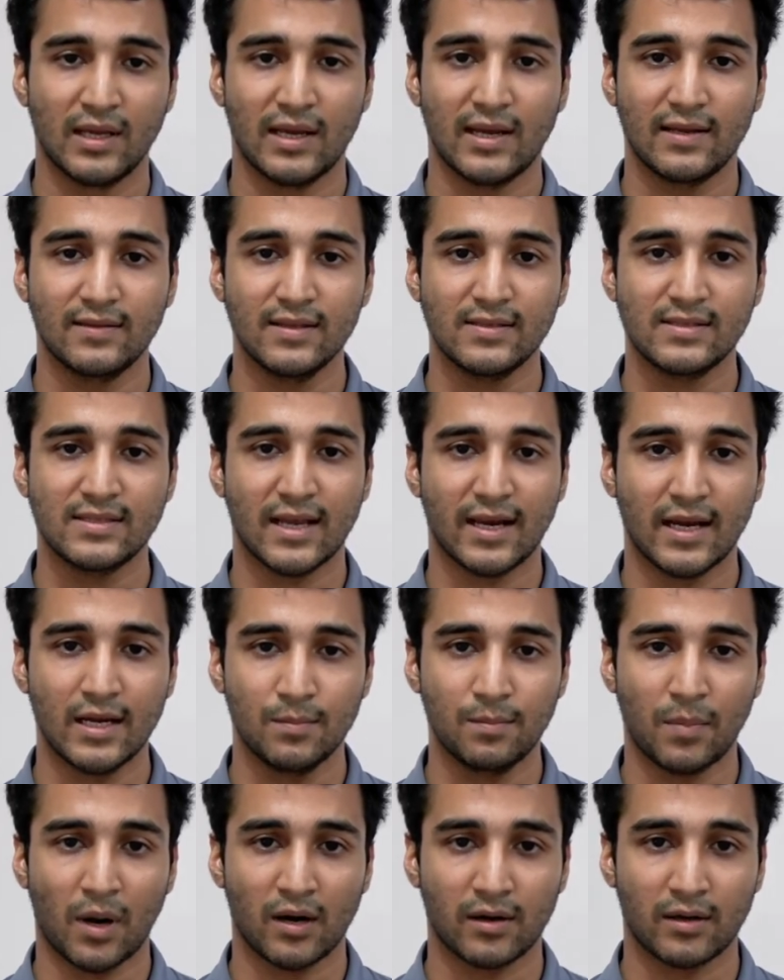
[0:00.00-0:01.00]
In the
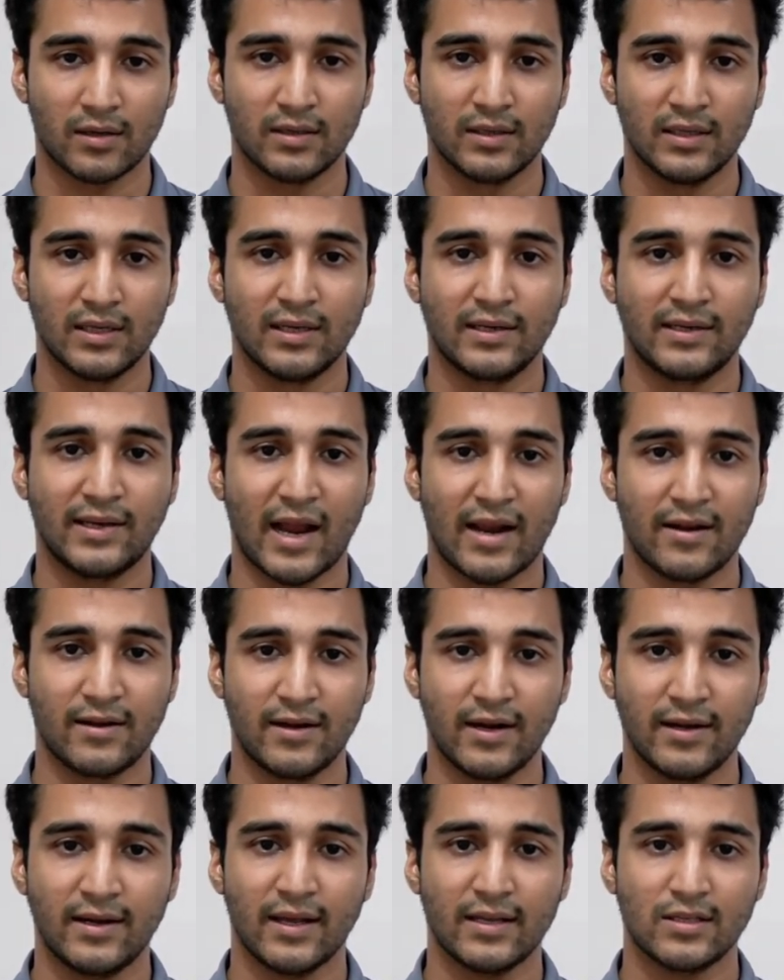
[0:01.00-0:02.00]
second part,
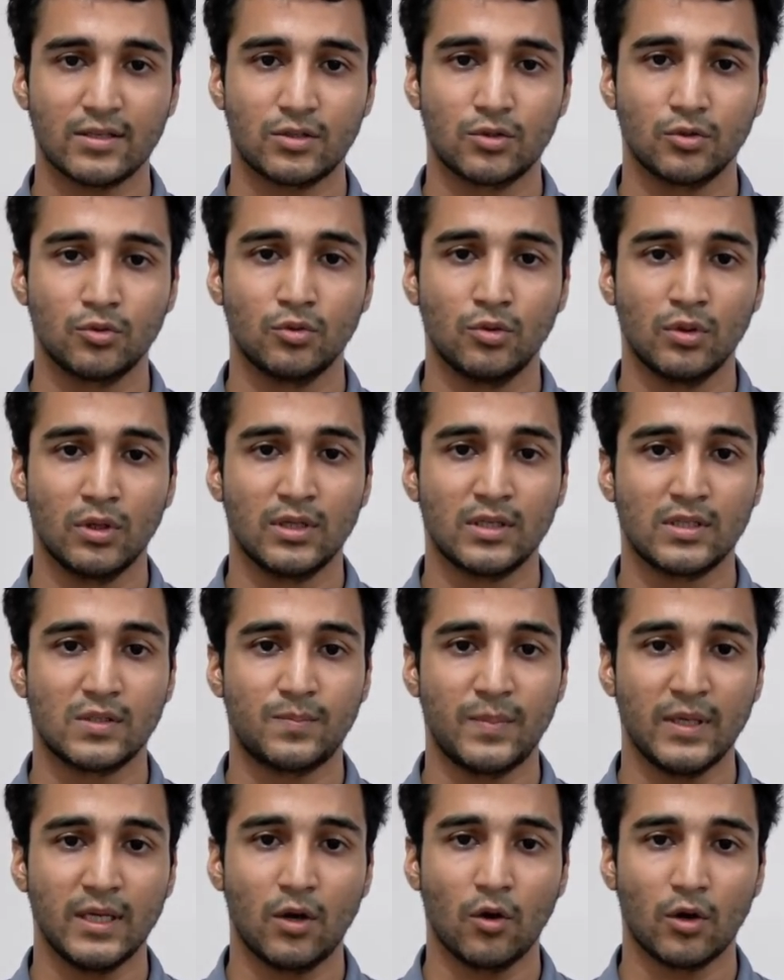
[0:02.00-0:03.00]
candidate has to
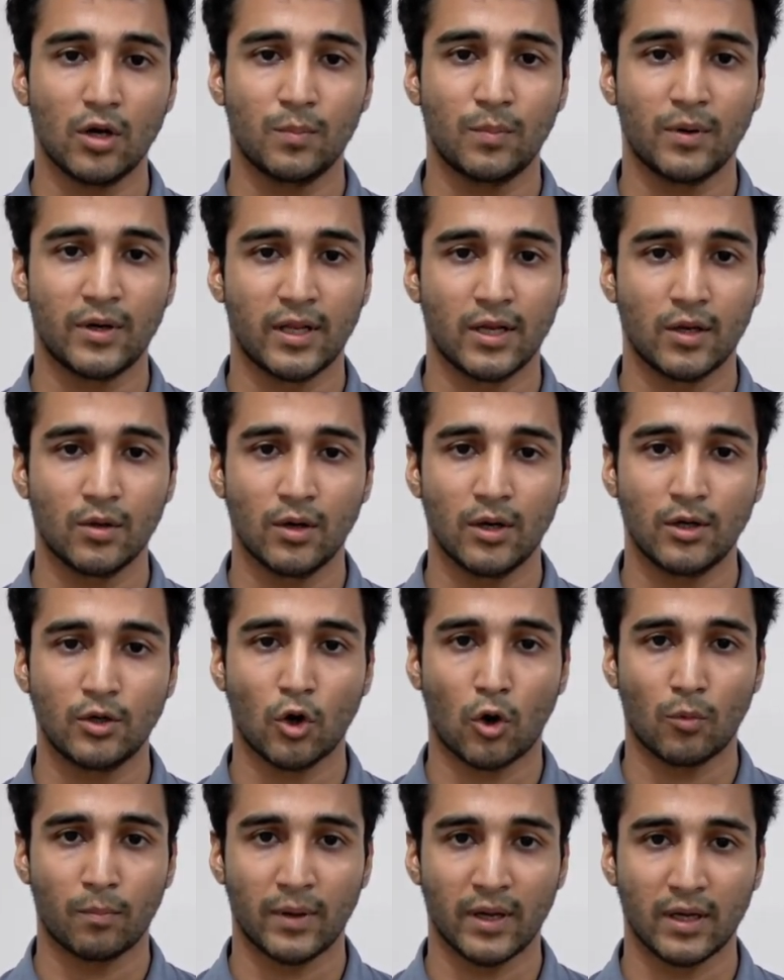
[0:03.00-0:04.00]
speak on a particular
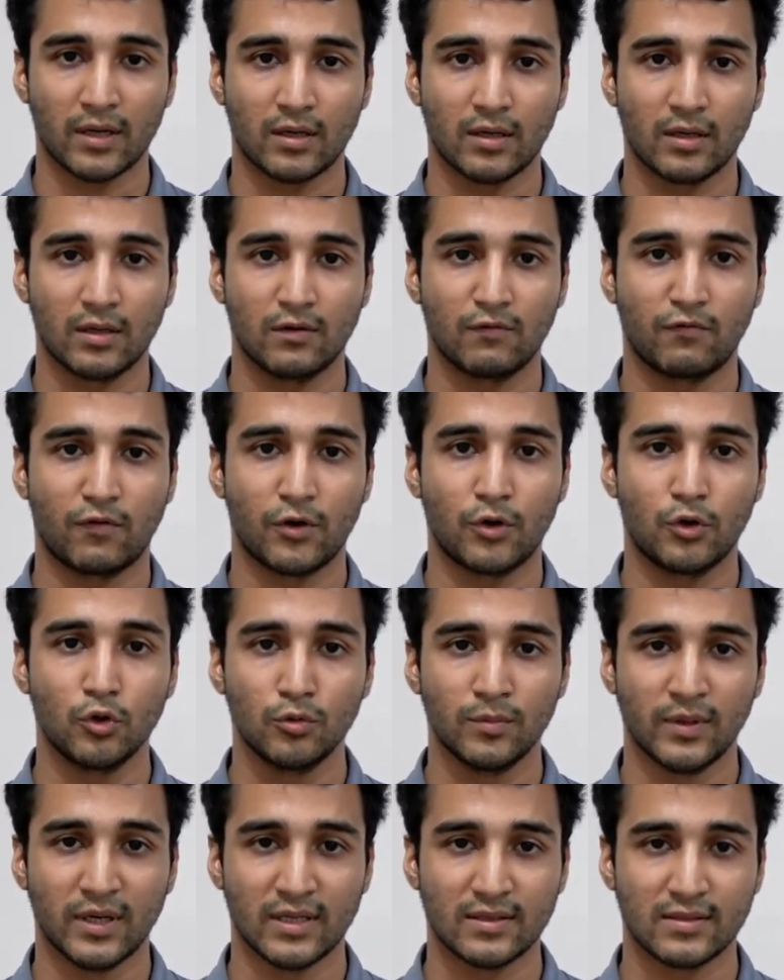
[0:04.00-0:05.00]
topic for
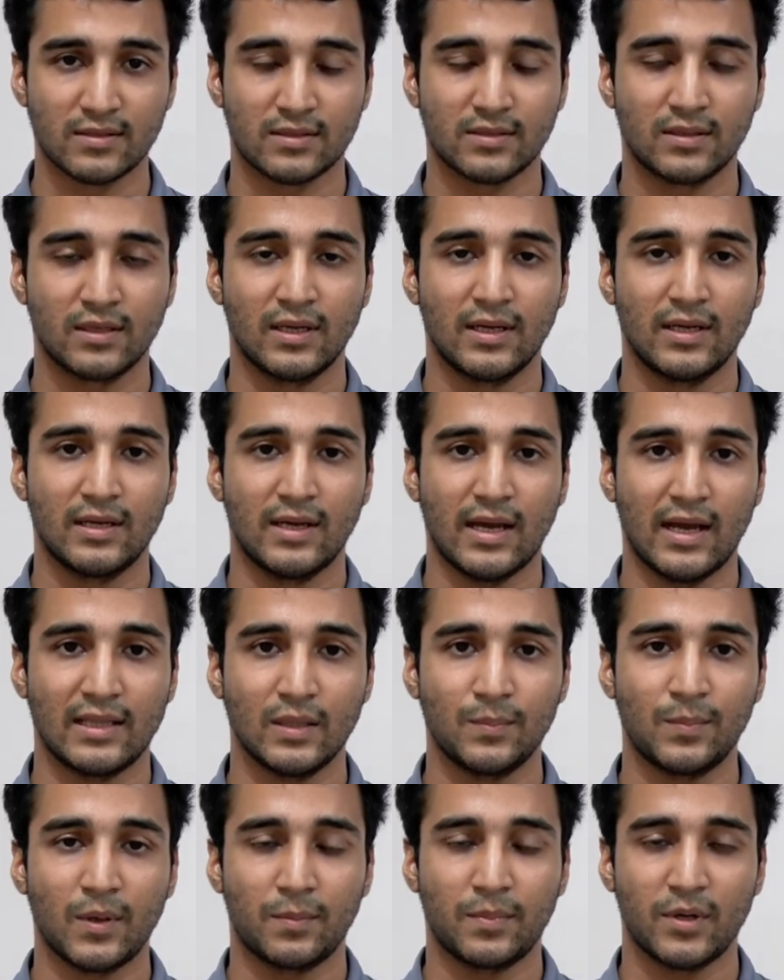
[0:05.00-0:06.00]
two minutes and
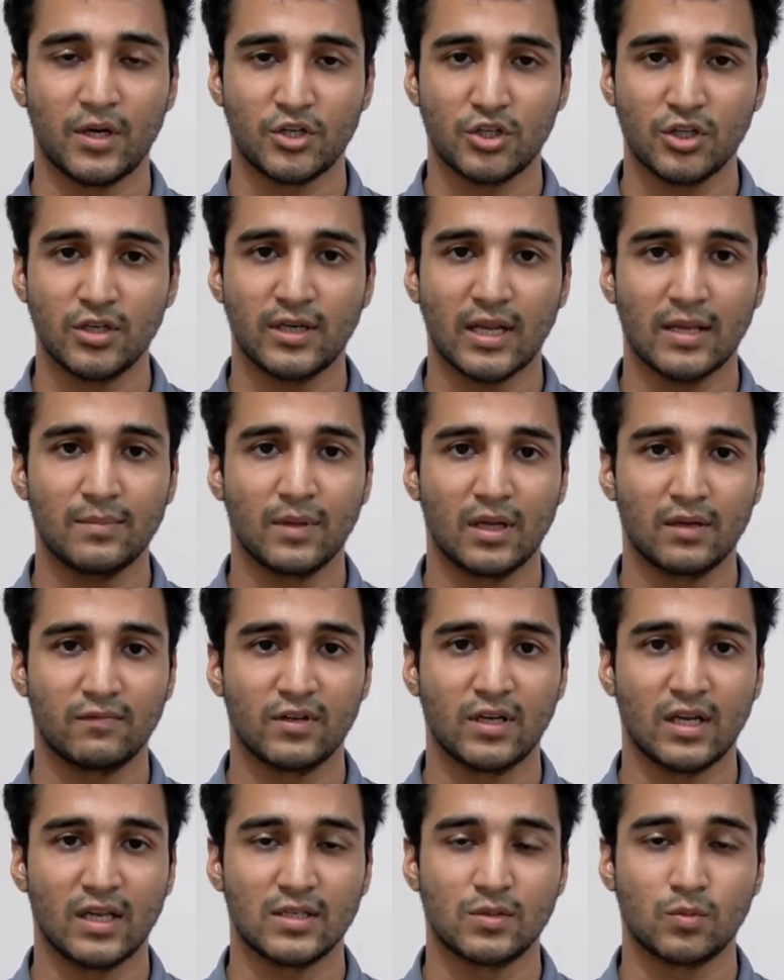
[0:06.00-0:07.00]
the preparation time
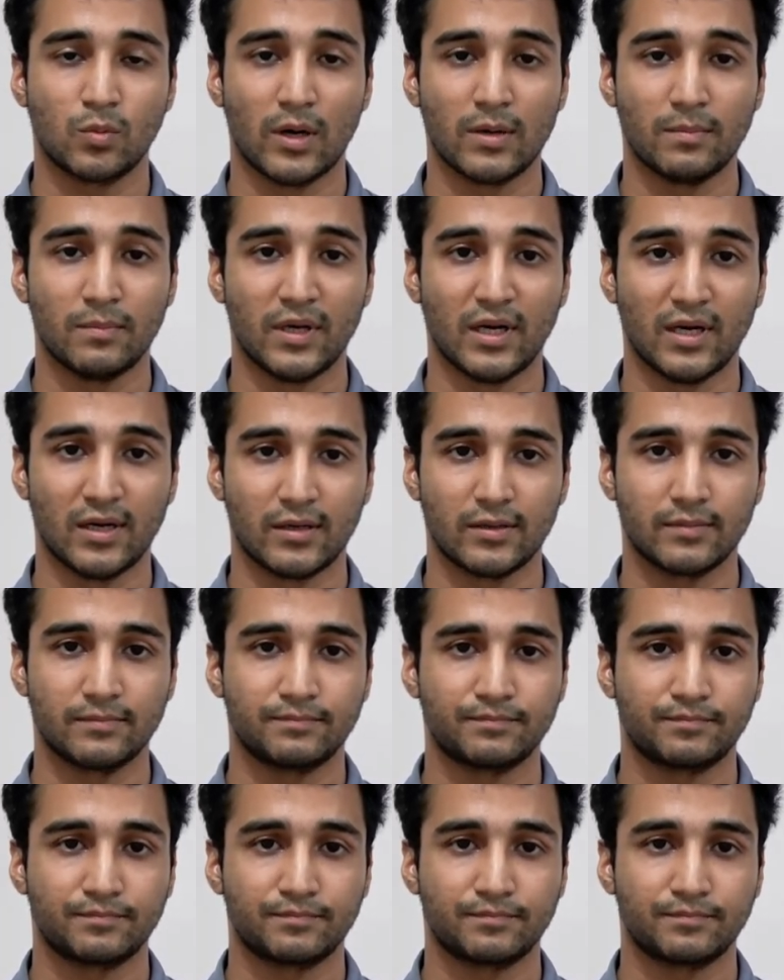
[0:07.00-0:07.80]
given is one minute.